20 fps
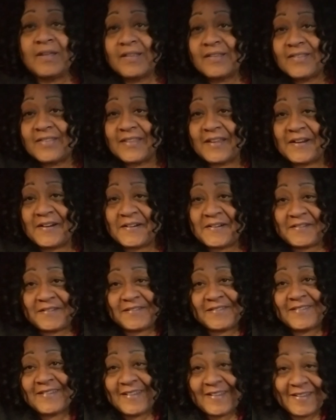So,
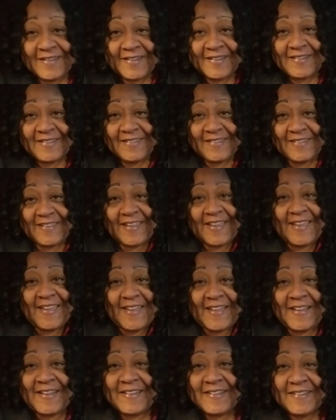
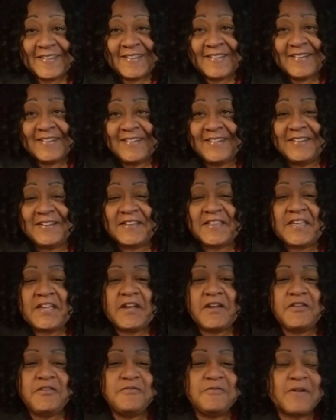yeah. Look
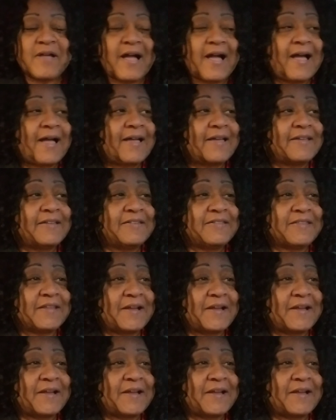here, you guys.